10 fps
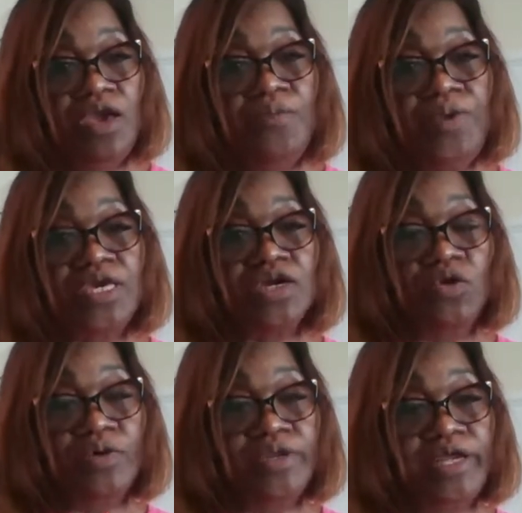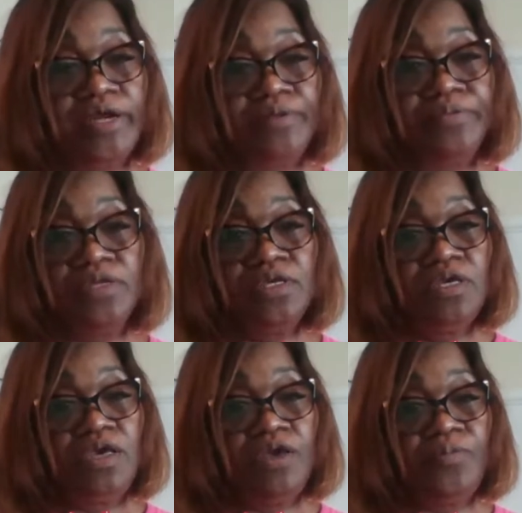and we can go in there,
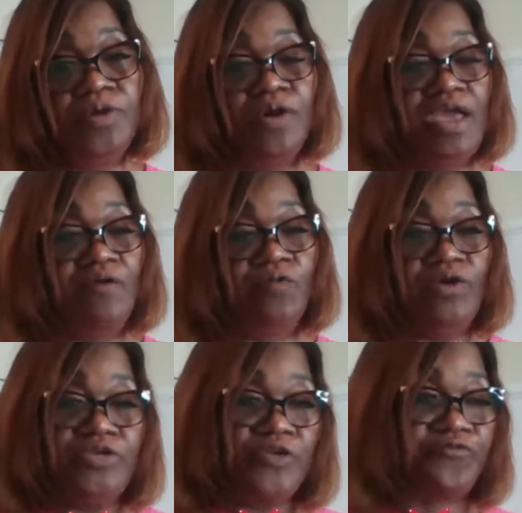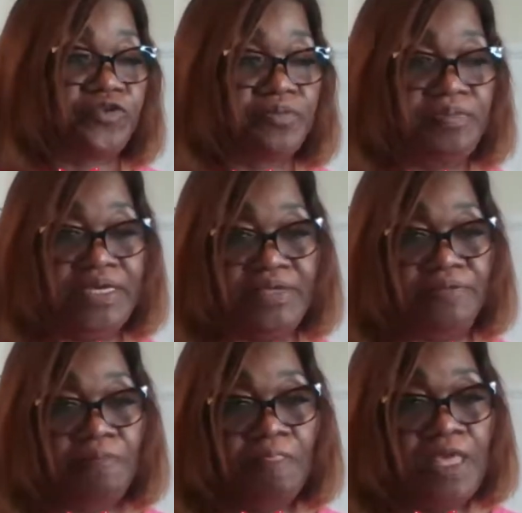and we're gonna have one just for the men,